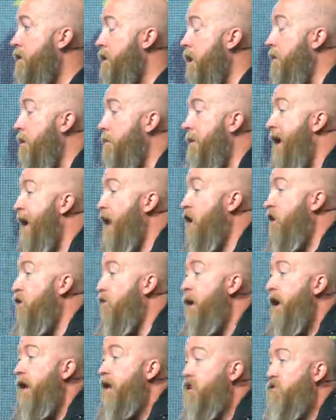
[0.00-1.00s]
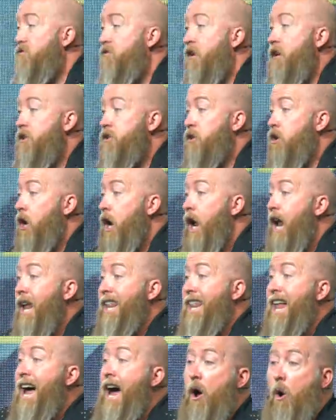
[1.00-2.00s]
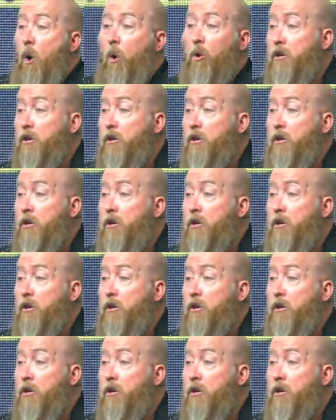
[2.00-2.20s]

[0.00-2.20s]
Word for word: Some of my greatest friends are a lot